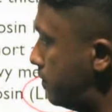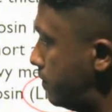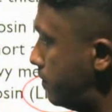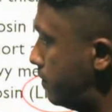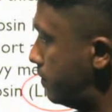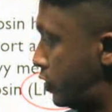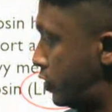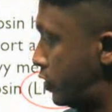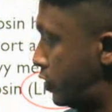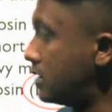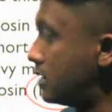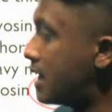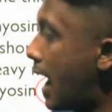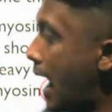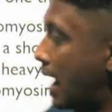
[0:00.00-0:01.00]
So once the
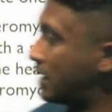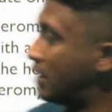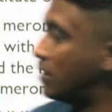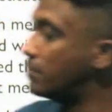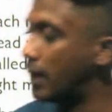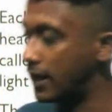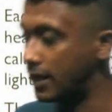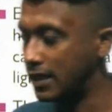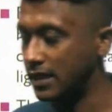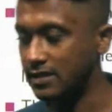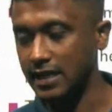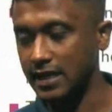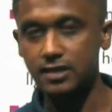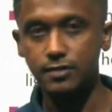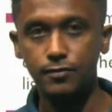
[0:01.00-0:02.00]
active binding
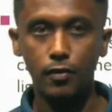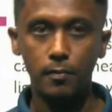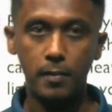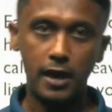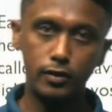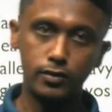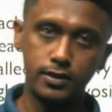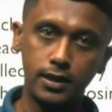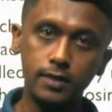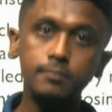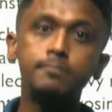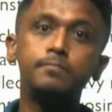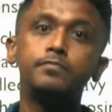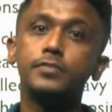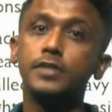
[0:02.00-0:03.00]
sites for myosin
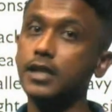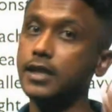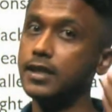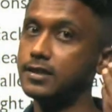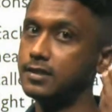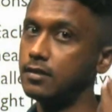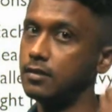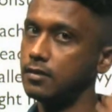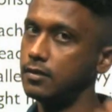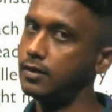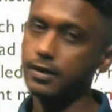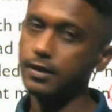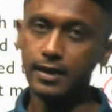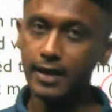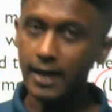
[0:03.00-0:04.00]
is
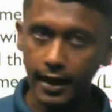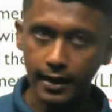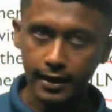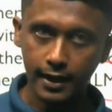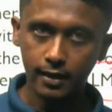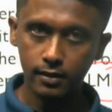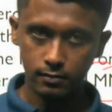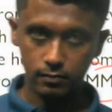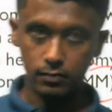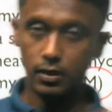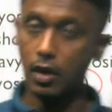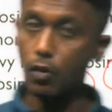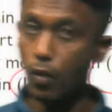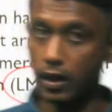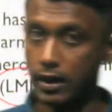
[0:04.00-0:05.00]
created, now
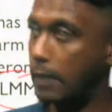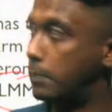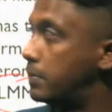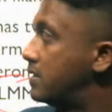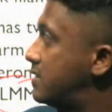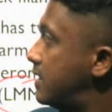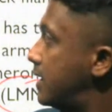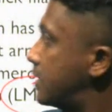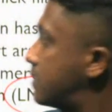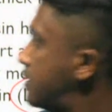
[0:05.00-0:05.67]
what happens next?